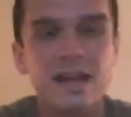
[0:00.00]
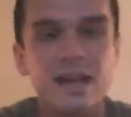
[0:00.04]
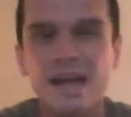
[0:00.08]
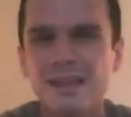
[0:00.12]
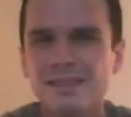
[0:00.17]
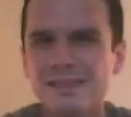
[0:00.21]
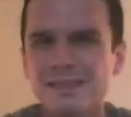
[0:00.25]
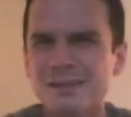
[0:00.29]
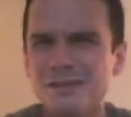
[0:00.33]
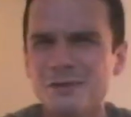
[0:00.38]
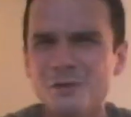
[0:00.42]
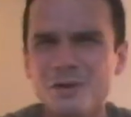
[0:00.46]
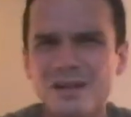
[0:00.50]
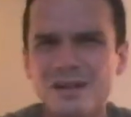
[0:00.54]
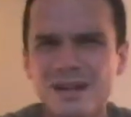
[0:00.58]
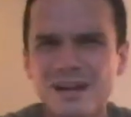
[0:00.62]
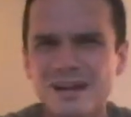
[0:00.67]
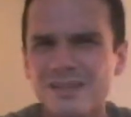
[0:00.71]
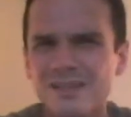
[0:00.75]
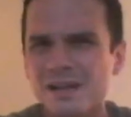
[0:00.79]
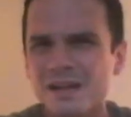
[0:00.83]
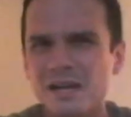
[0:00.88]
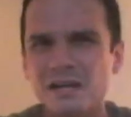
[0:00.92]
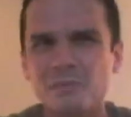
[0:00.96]
And then you
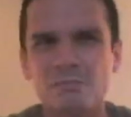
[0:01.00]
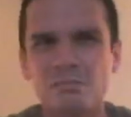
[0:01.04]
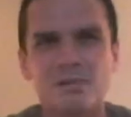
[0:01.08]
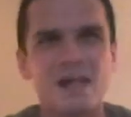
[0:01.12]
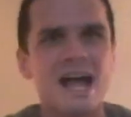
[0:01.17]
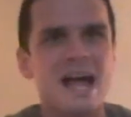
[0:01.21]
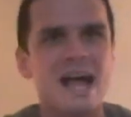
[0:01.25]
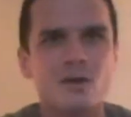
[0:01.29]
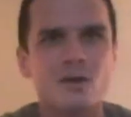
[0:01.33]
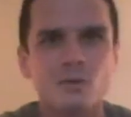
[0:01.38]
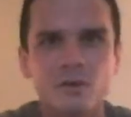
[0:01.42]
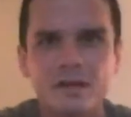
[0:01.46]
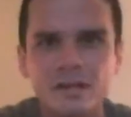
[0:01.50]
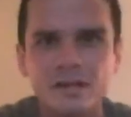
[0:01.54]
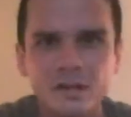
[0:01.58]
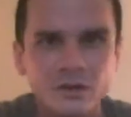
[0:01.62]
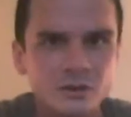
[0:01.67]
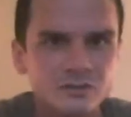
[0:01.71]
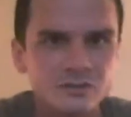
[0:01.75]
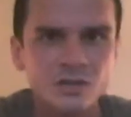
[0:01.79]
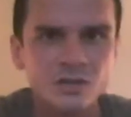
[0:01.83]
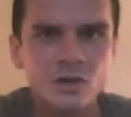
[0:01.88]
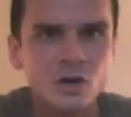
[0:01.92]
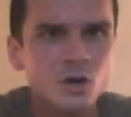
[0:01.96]
got, like, black
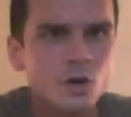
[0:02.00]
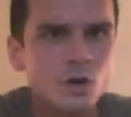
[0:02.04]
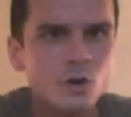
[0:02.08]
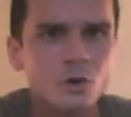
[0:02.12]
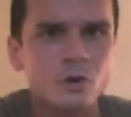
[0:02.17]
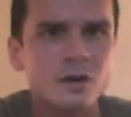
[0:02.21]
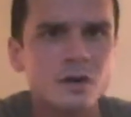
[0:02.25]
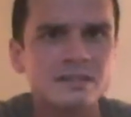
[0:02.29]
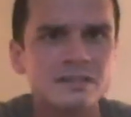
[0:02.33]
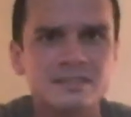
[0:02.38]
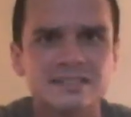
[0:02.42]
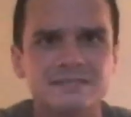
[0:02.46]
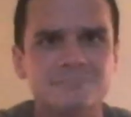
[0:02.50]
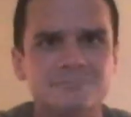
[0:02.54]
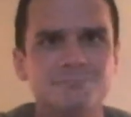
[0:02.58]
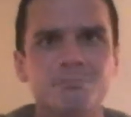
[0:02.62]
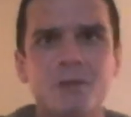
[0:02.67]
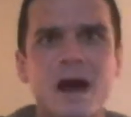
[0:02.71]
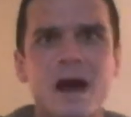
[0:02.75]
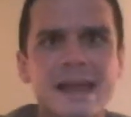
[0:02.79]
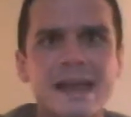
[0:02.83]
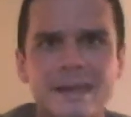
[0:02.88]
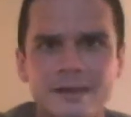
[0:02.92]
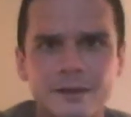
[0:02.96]
widows who can just
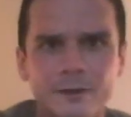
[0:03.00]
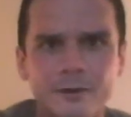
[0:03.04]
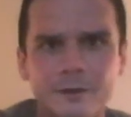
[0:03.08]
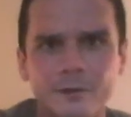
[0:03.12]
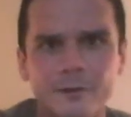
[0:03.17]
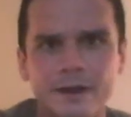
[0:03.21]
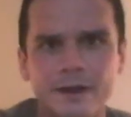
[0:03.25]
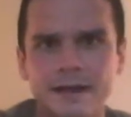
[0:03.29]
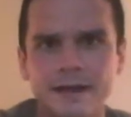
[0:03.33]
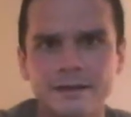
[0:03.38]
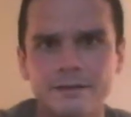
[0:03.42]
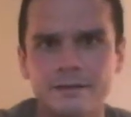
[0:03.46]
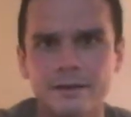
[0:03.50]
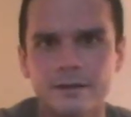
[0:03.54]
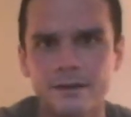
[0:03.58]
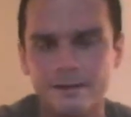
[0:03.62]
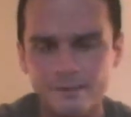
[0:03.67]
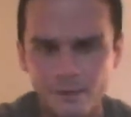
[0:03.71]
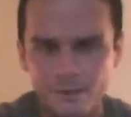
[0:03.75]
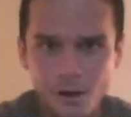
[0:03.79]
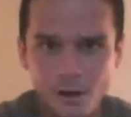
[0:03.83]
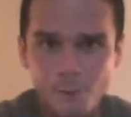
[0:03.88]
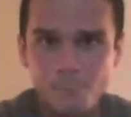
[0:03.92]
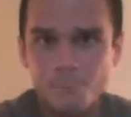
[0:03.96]
bite you, and you're like,
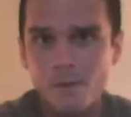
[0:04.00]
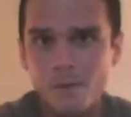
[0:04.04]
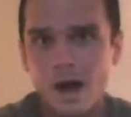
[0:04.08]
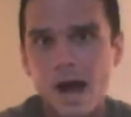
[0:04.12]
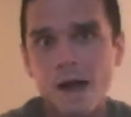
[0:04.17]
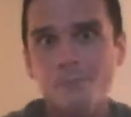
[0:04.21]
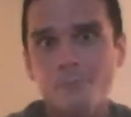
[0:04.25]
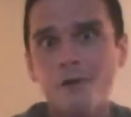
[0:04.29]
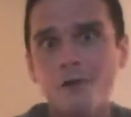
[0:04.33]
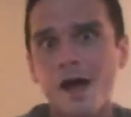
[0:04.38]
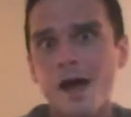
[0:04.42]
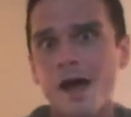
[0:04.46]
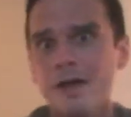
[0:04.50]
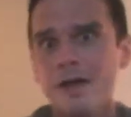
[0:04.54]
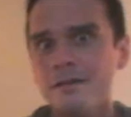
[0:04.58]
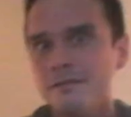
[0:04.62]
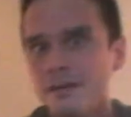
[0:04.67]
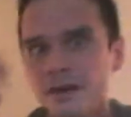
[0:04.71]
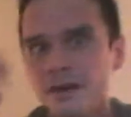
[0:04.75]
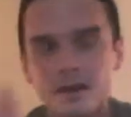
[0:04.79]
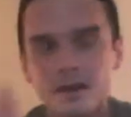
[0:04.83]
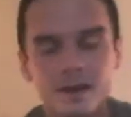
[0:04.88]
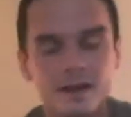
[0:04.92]
oh, I'm dead.